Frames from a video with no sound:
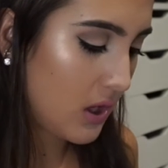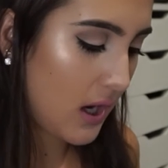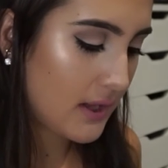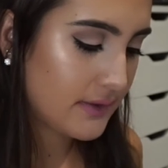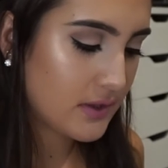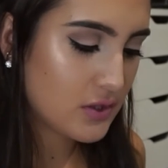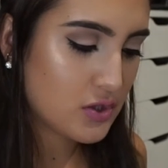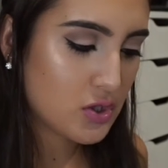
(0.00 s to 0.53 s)

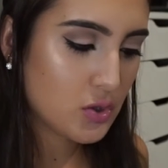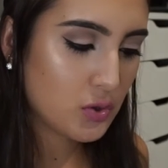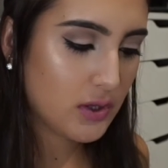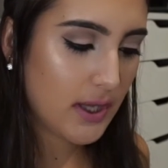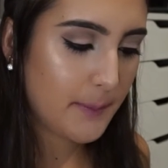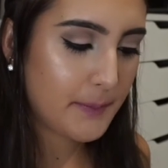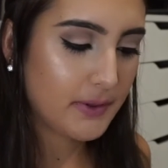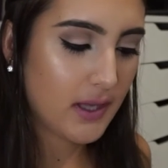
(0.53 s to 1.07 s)
got the
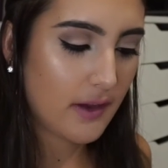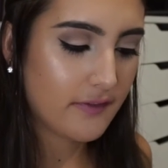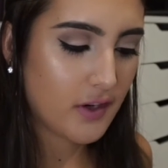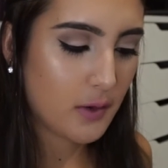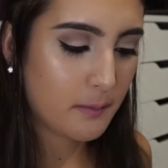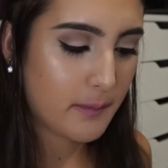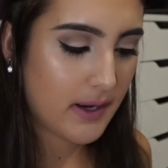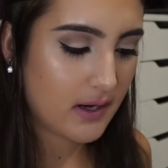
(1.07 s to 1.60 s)
Julep Love
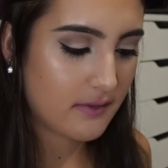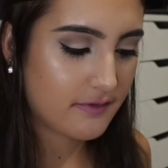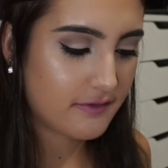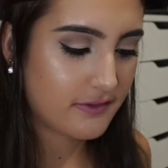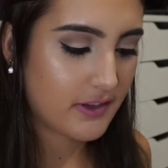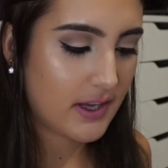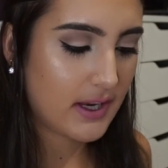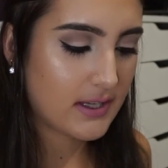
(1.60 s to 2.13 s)
Your Bare
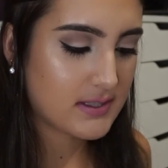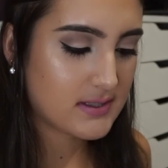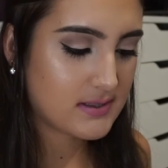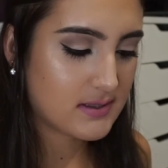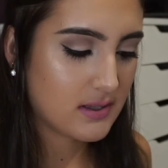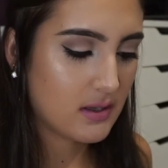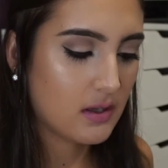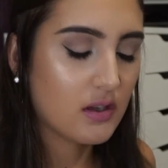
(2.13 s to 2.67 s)

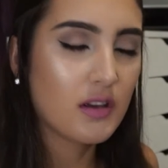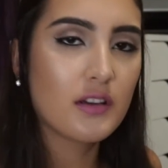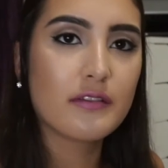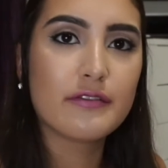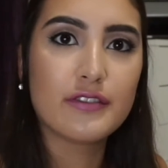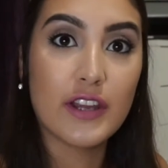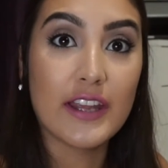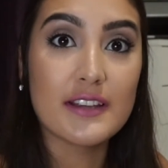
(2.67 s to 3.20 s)
Face,
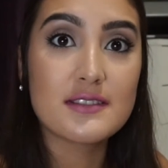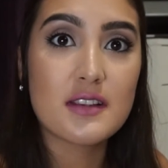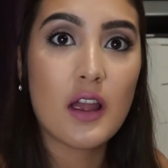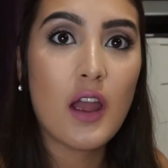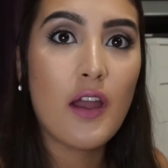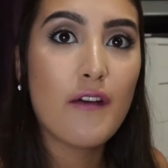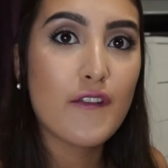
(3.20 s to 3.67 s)
Face,